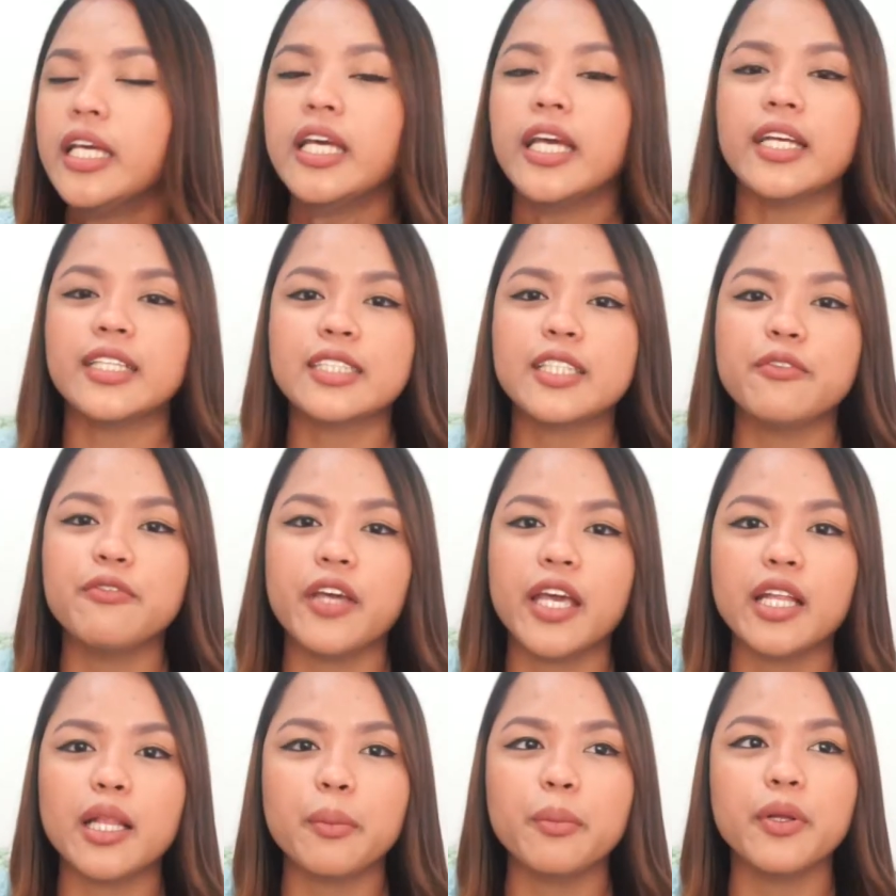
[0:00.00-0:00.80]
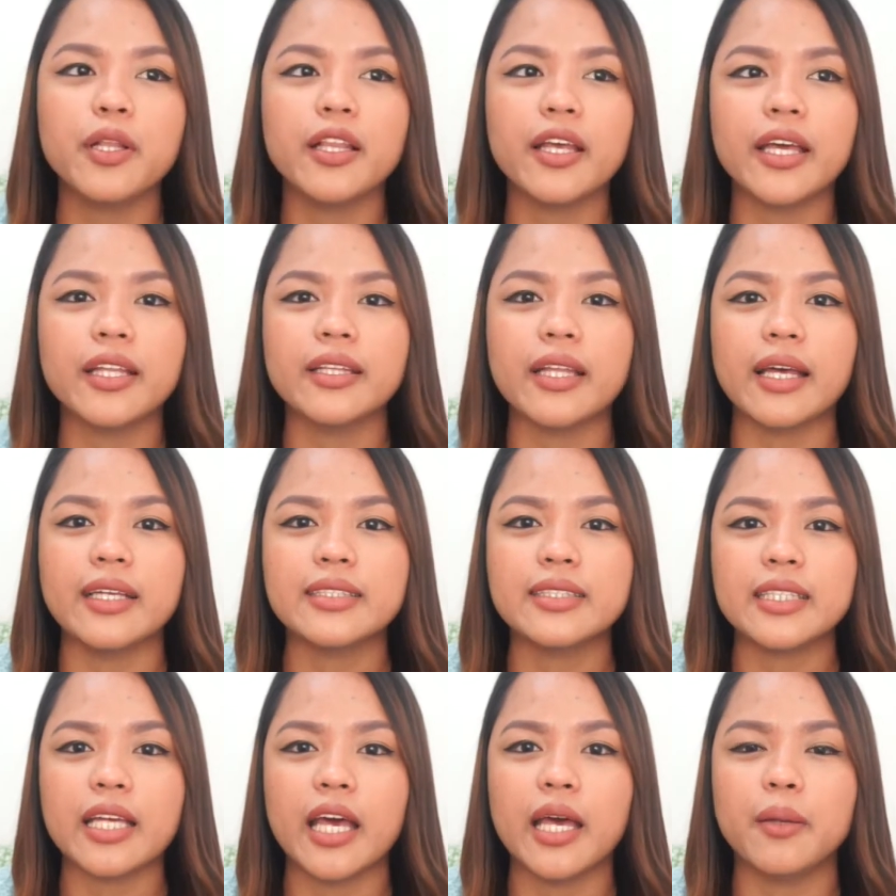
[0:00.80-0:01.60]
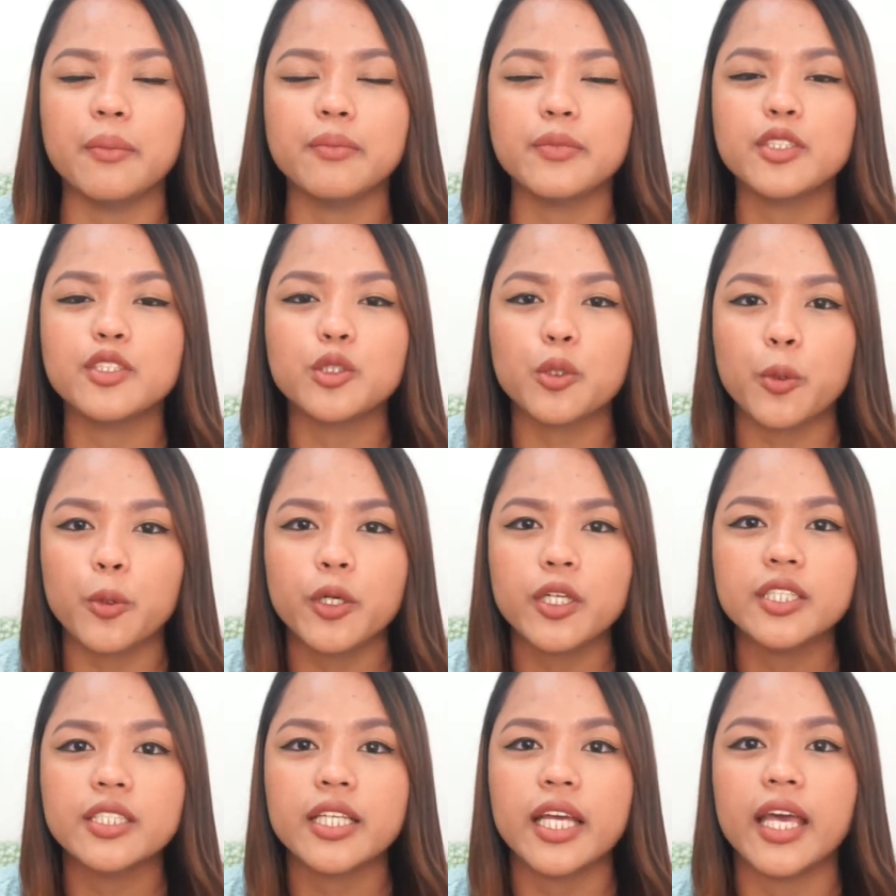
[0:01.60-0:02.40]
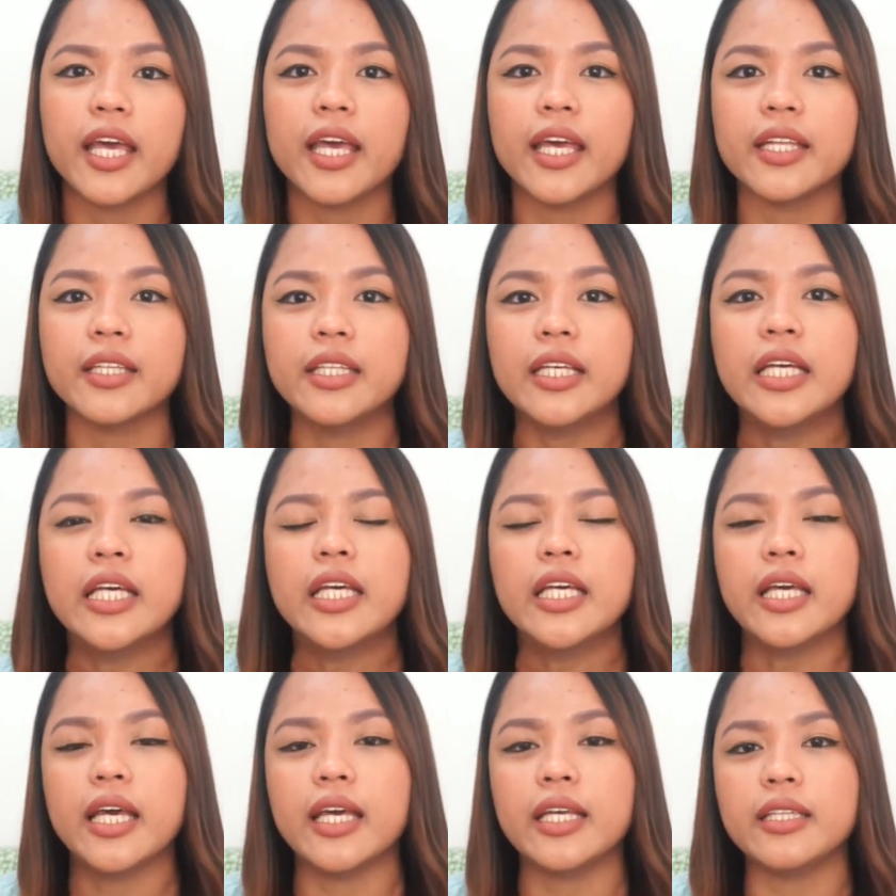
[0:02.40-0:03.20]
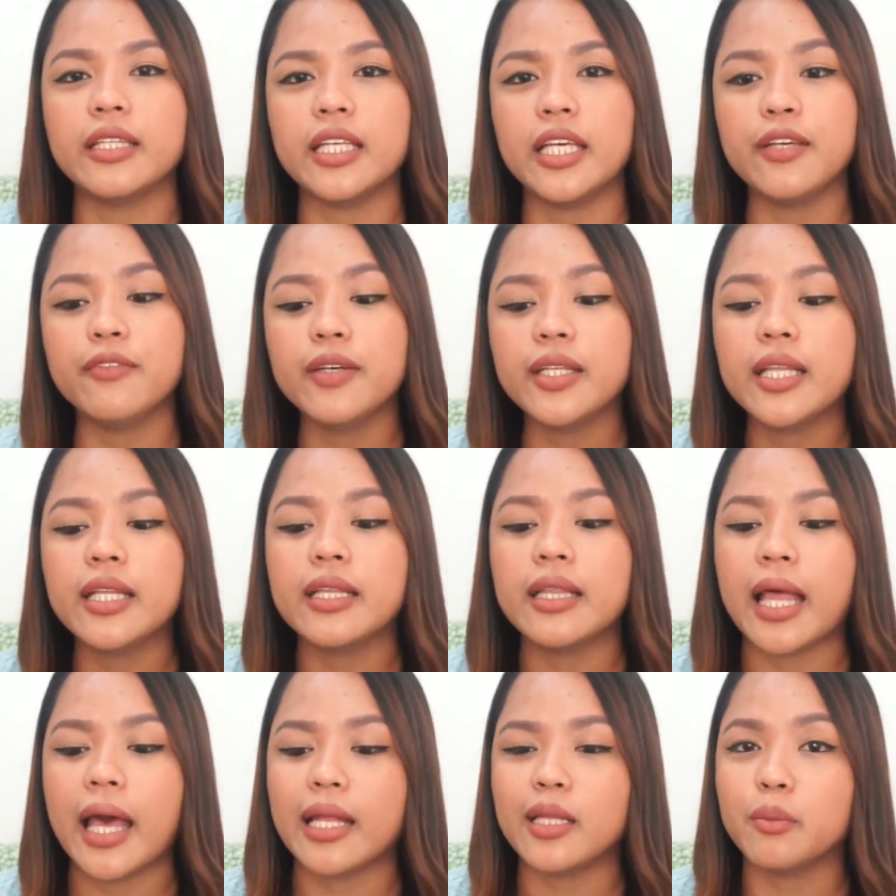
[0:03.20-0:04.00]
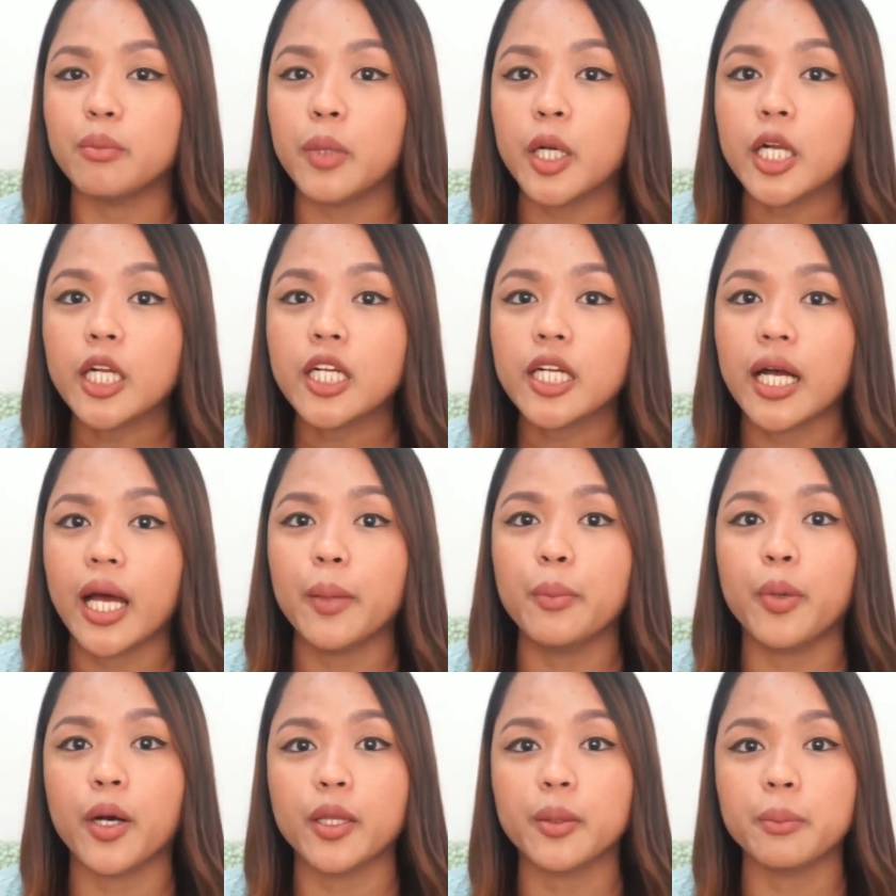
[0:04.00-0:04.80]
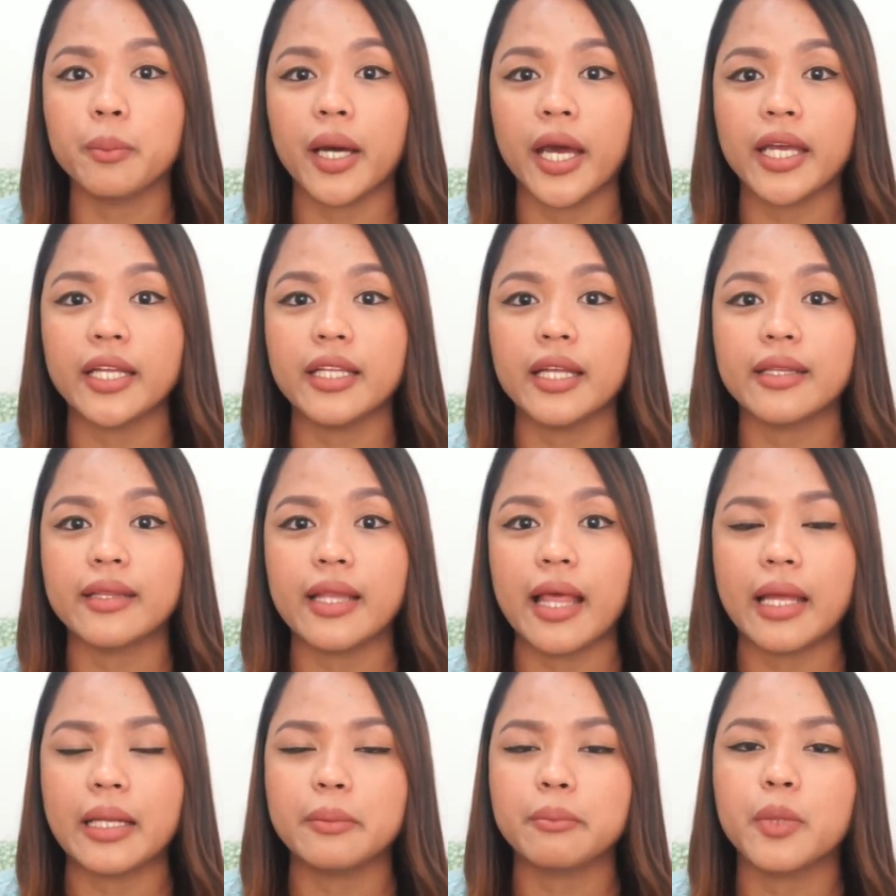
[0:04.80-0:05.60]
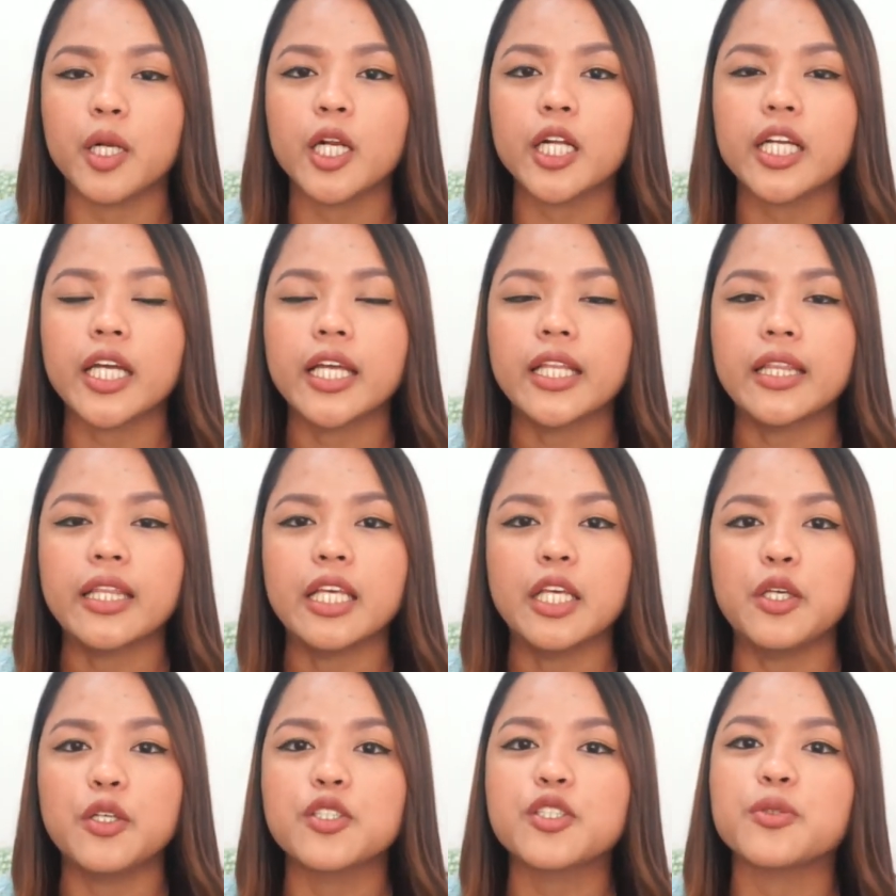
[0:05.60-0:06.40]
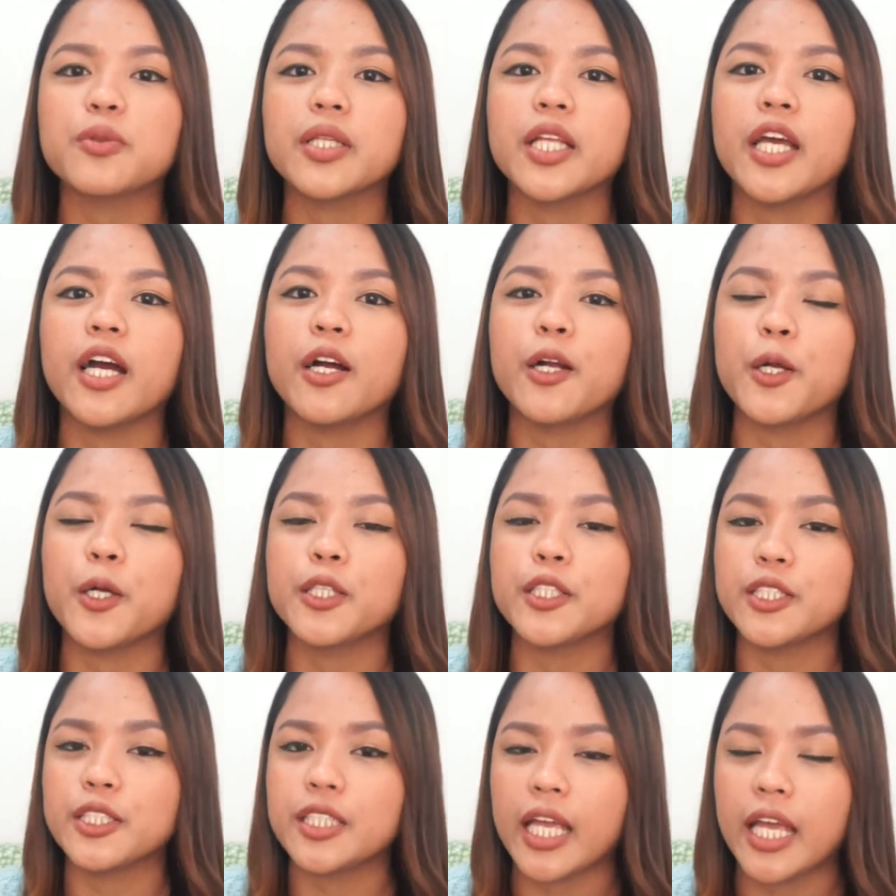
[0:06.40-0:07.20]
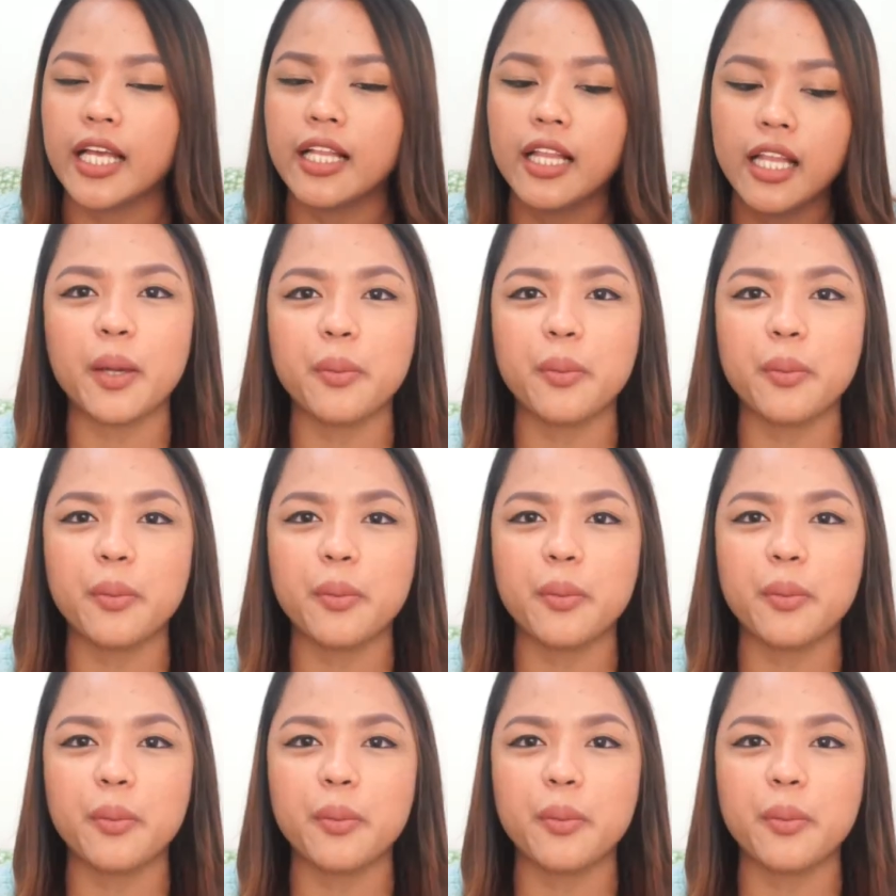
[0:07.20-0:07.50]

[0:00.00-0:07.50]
It's available in SM stores and even in Landmark. I bought mine at Landmark and they usually are on sale.